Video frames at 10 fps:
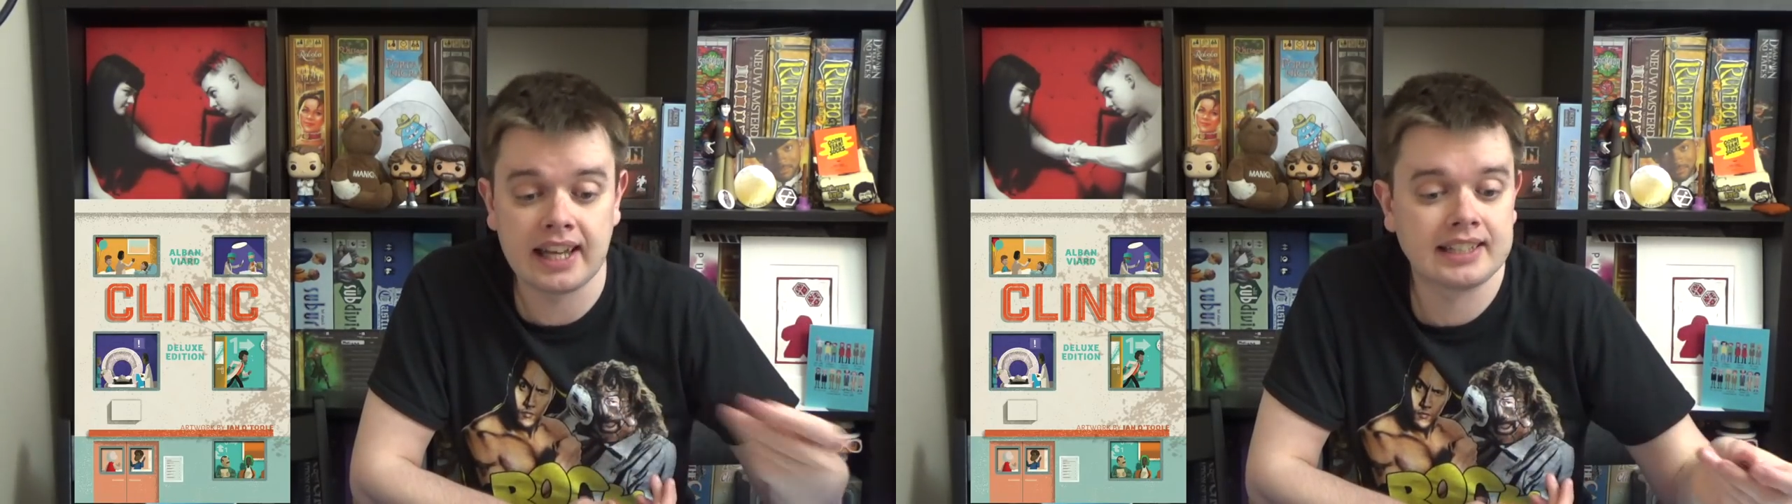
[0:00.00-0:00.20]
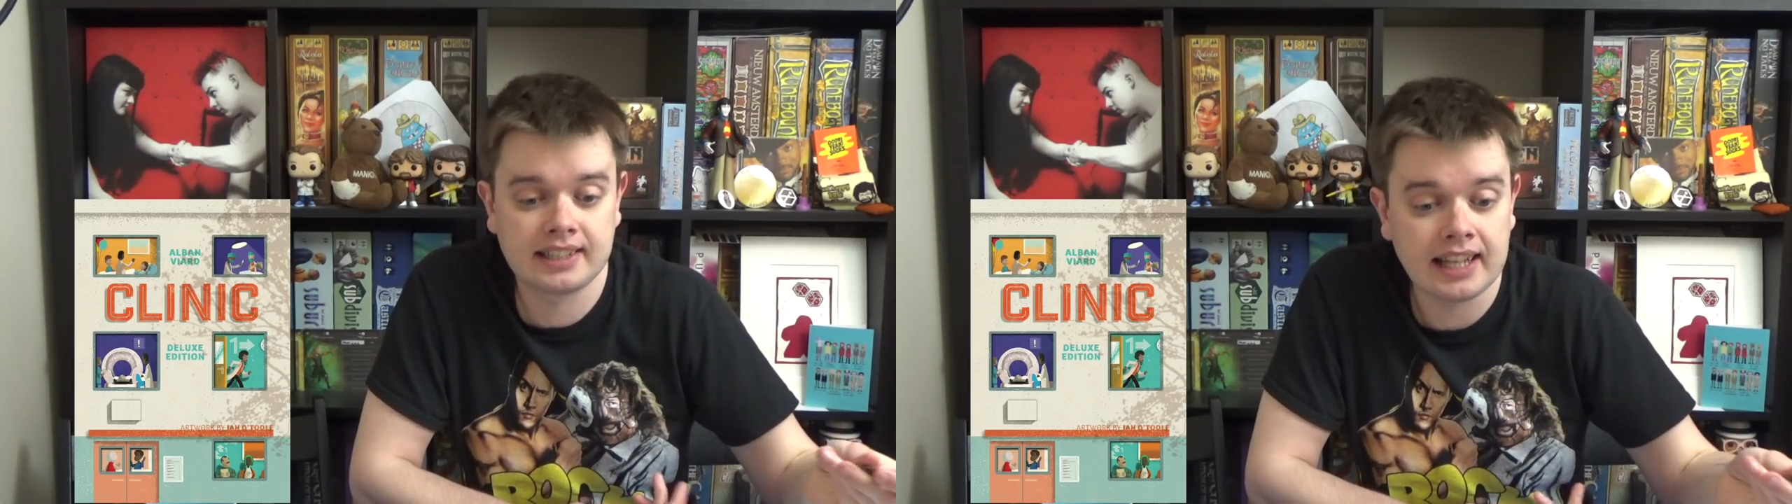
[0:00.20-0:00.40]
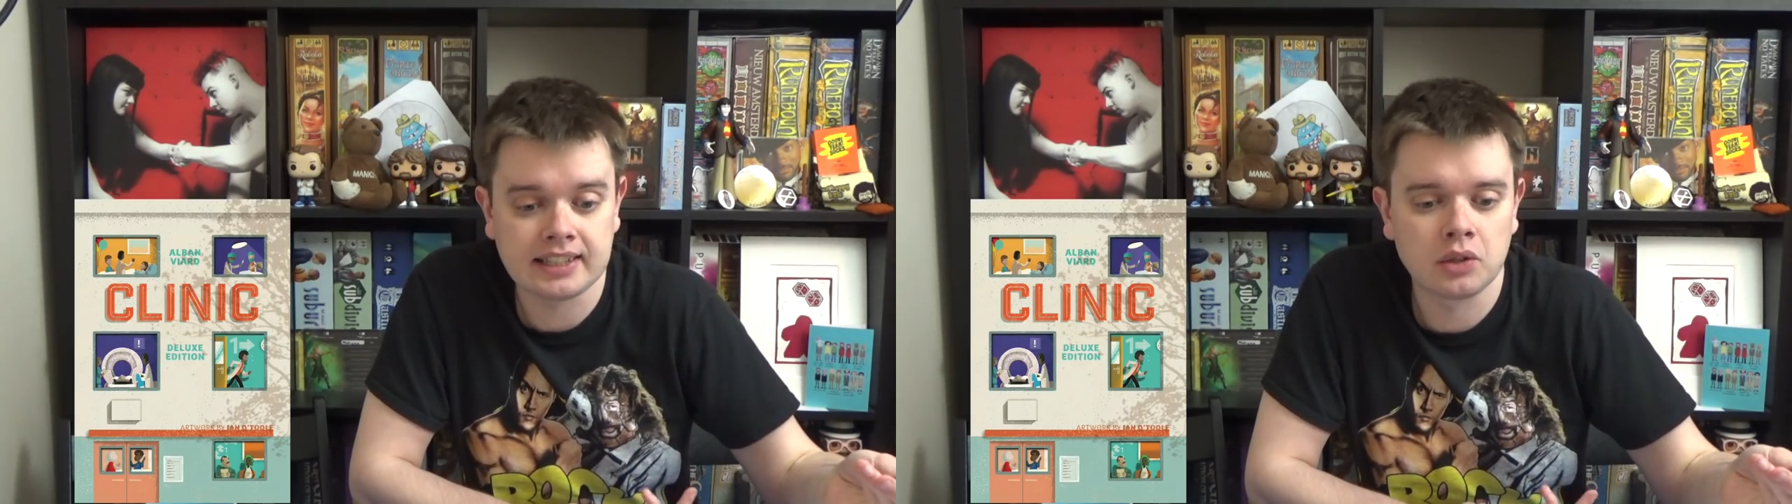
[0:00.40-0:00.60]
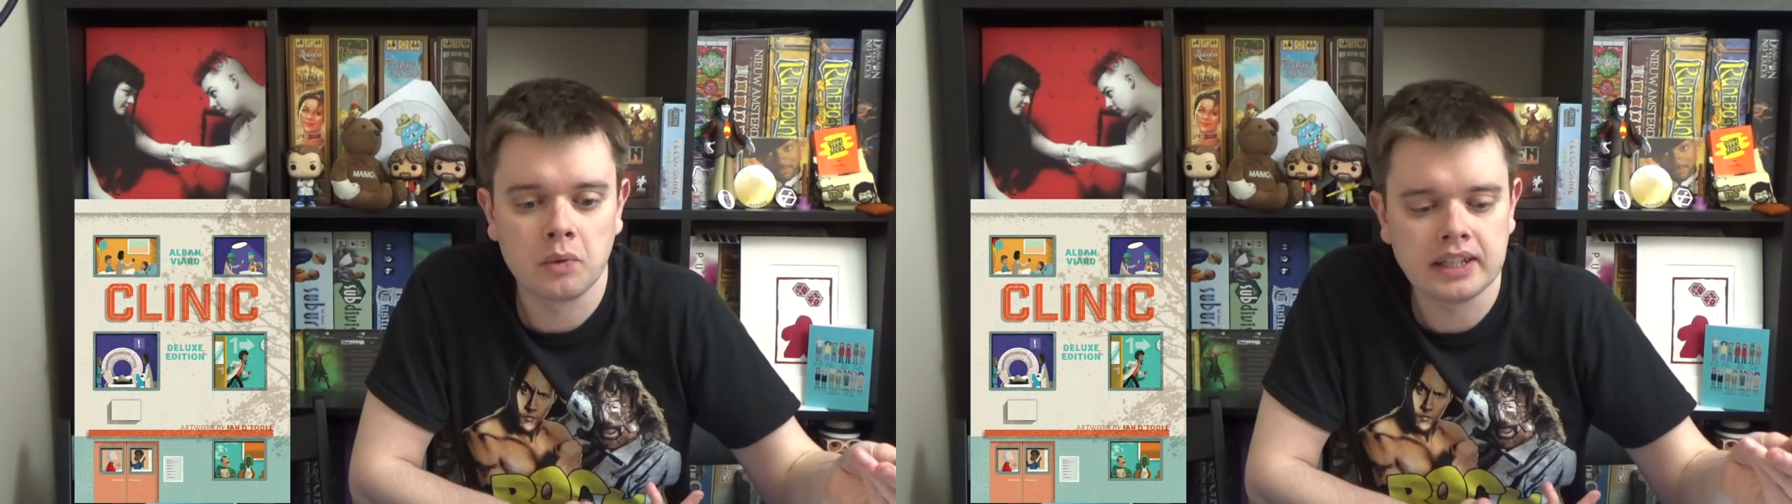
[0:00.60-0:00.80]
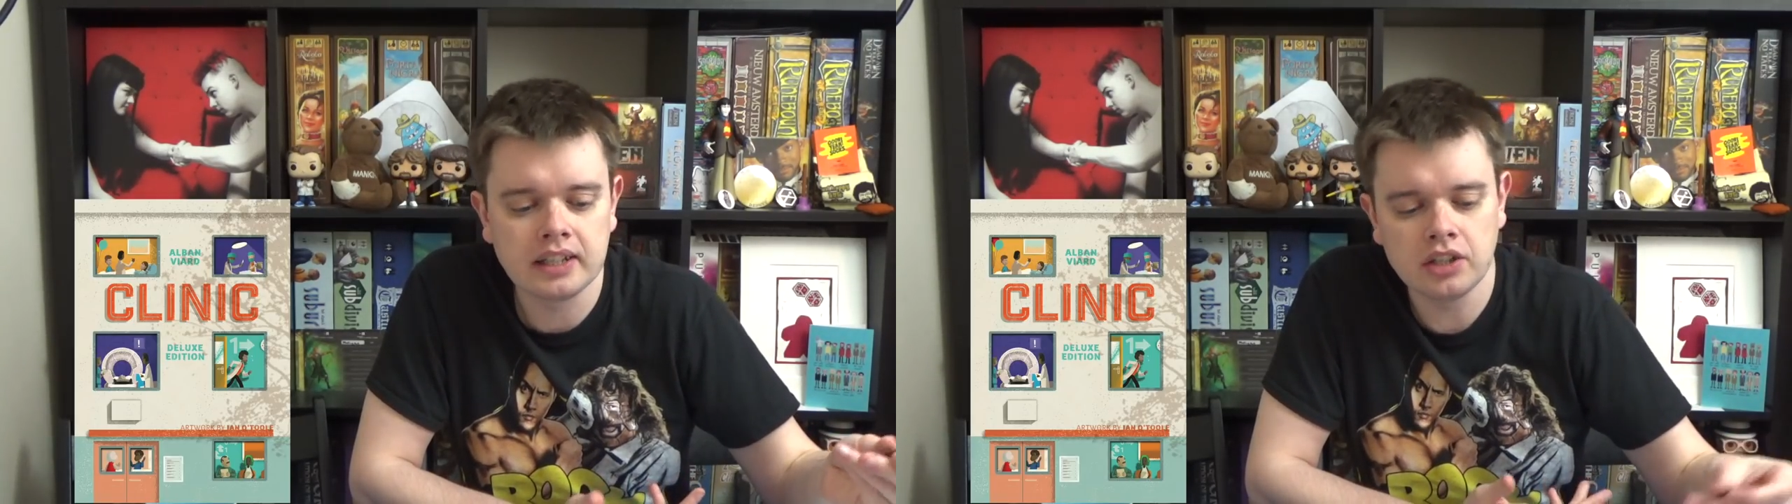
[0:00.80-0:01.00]
That's that's the
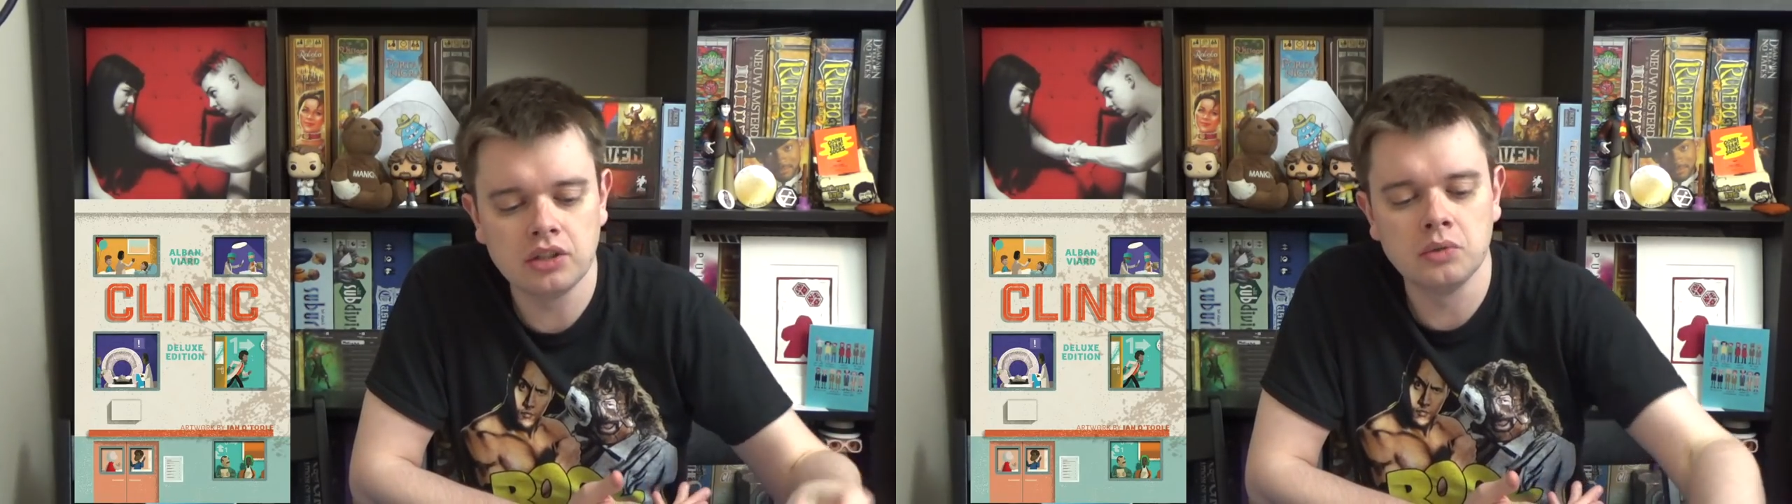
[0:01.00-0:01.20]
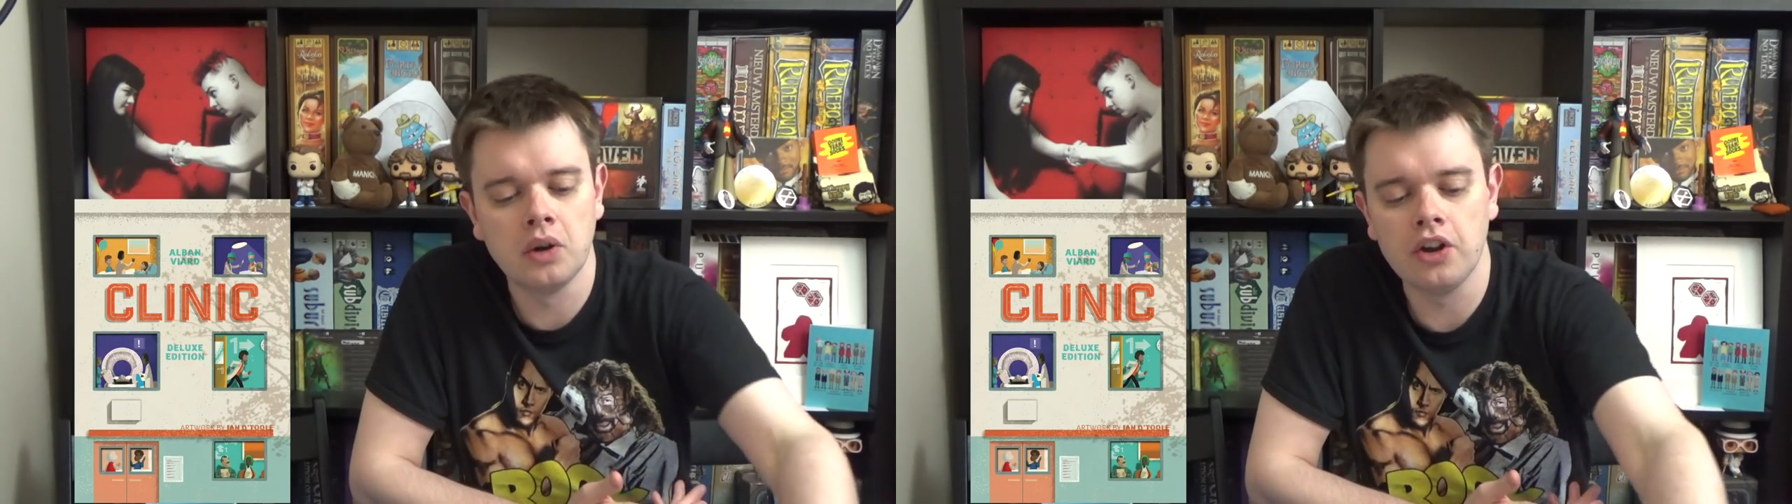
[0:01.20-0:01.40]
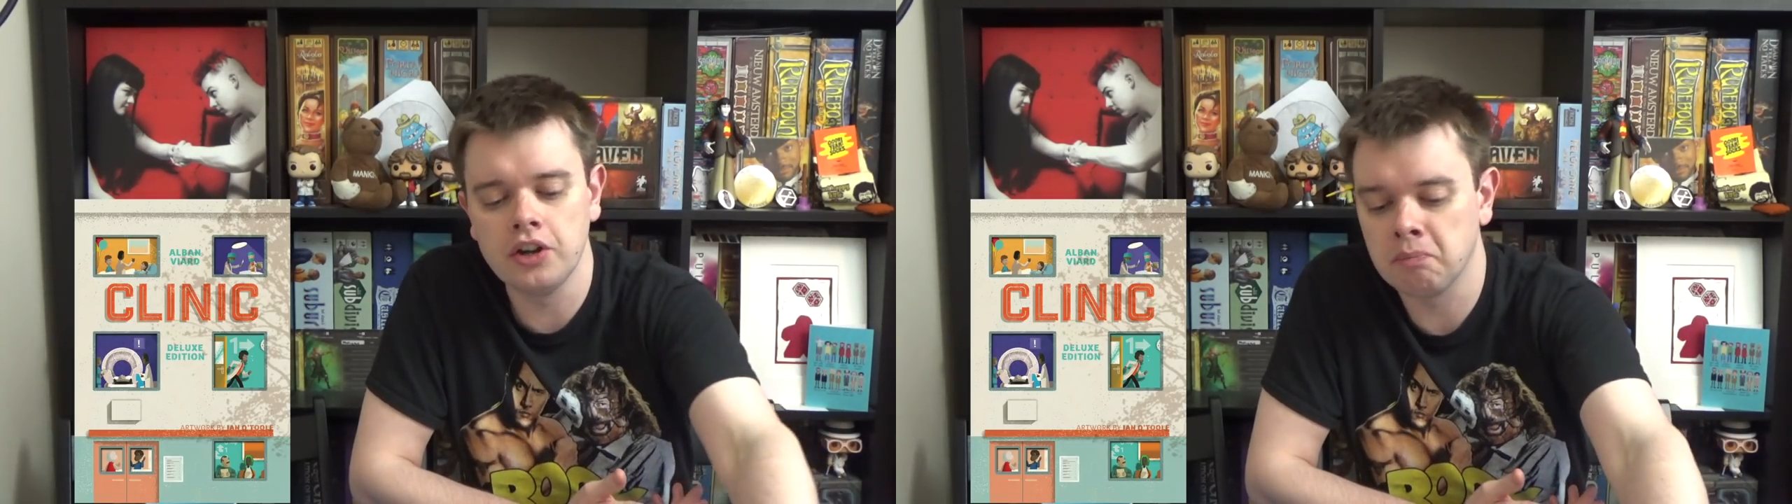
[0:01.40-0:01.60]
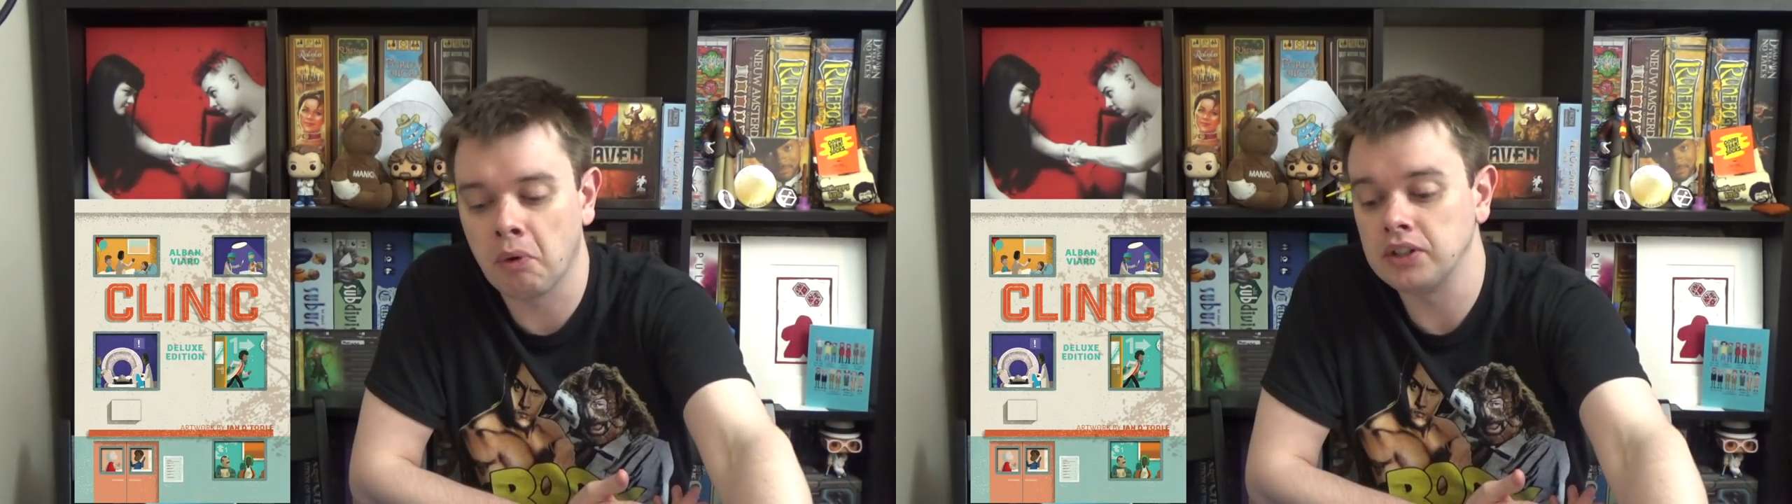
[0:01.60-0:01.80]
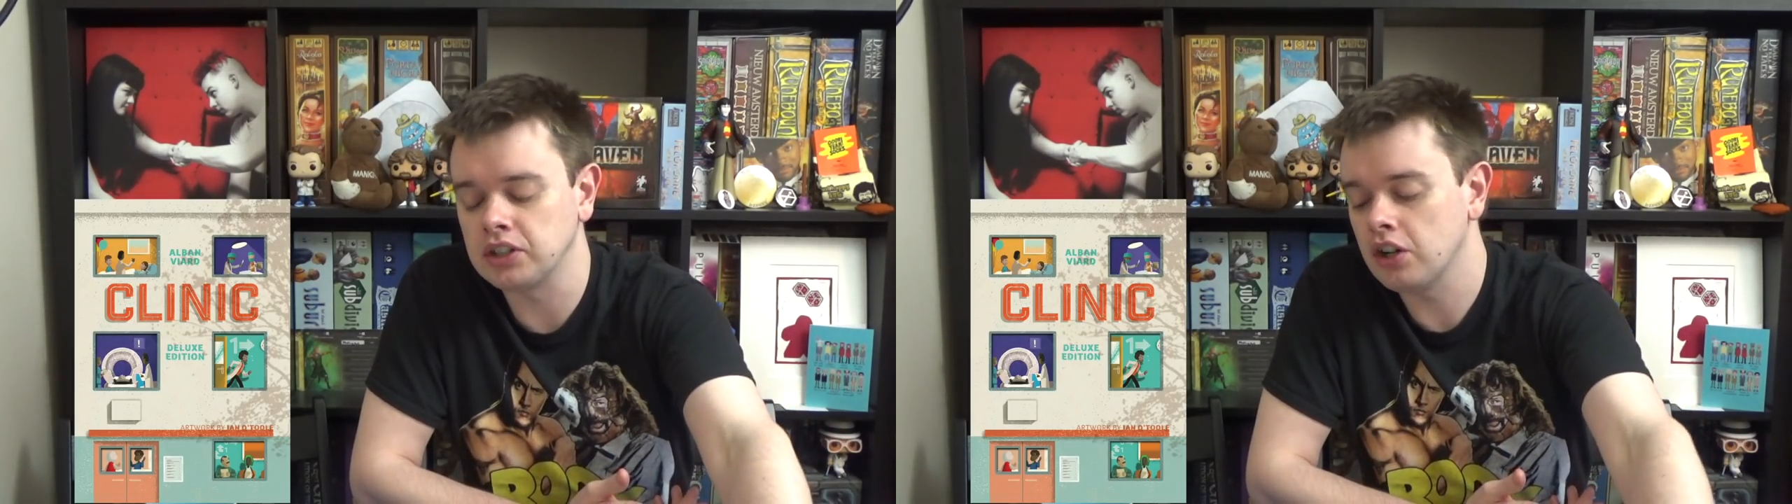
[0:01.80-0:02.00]
way that you earn
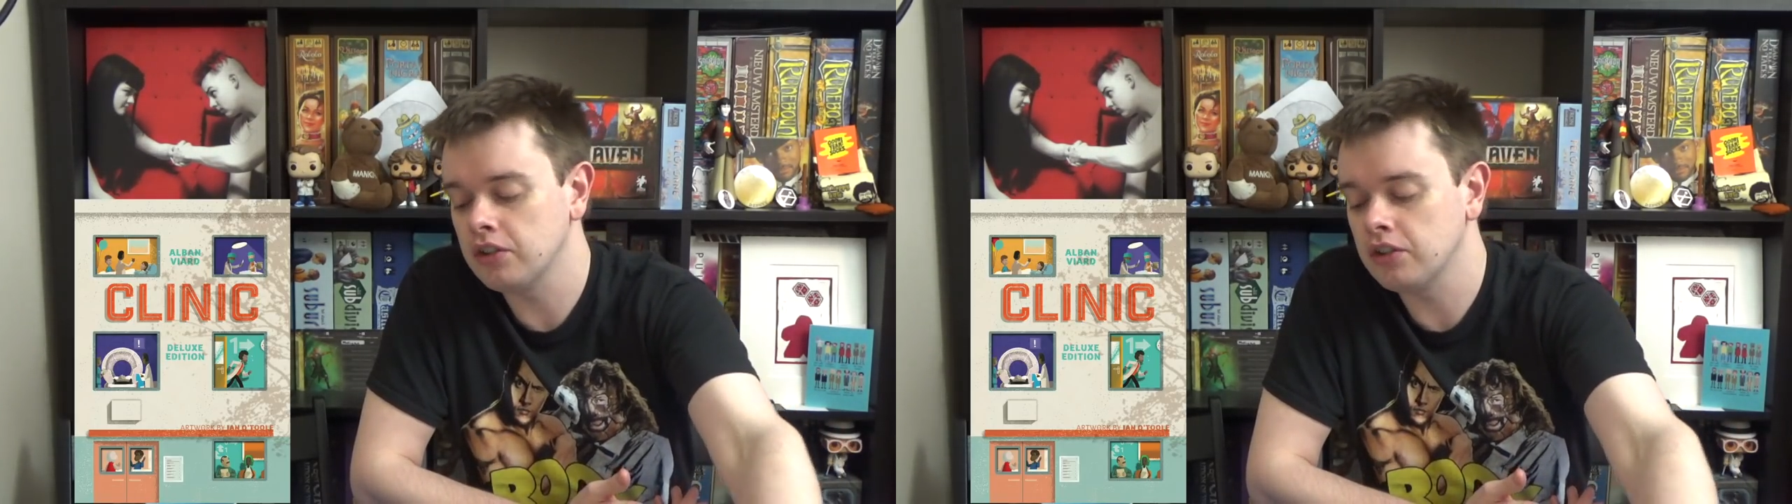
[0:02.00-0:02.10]
points